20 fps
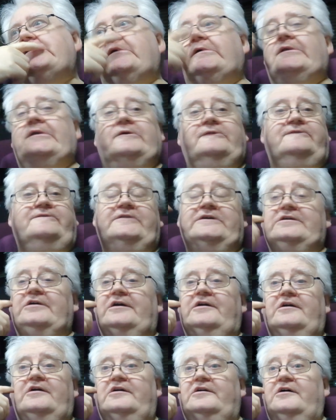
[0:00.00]
I don't think
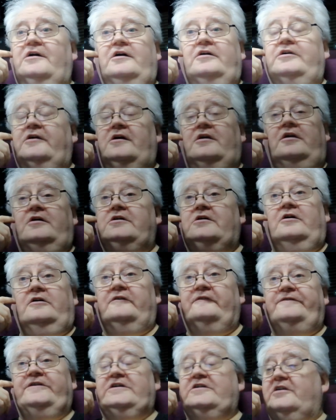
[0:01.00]
uh, I, I
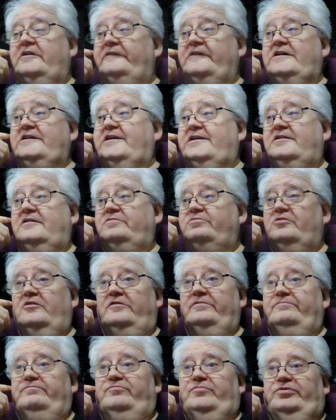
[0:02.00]
can't think of any.
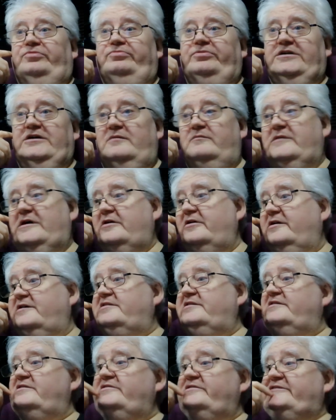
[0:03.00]
Not the
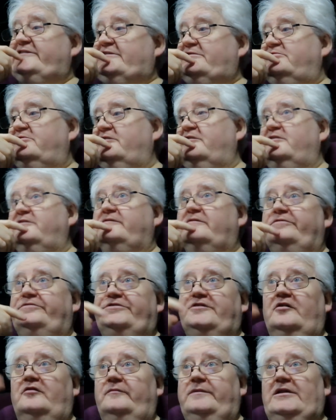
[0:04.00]
Americans, not even
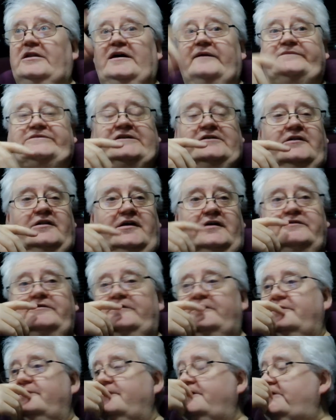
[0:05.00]
Dolby Labs in
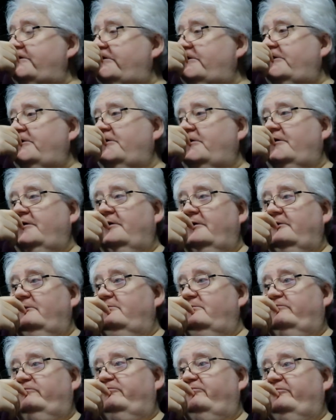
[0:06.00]
London,
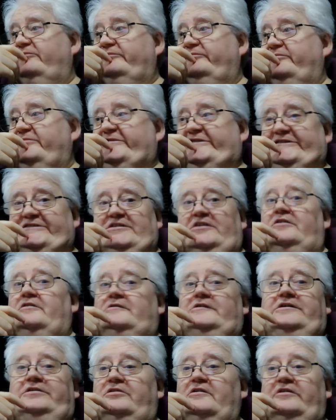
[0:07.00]
and
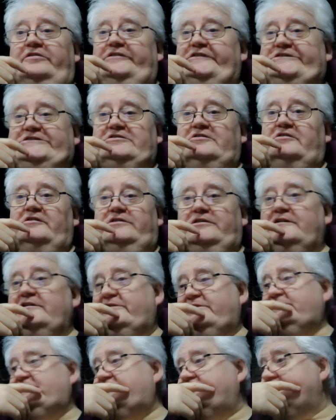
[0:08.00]
certainly not the
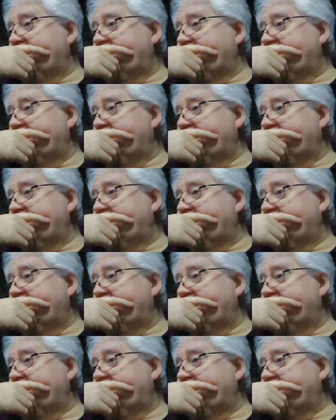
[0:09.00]
Chinese.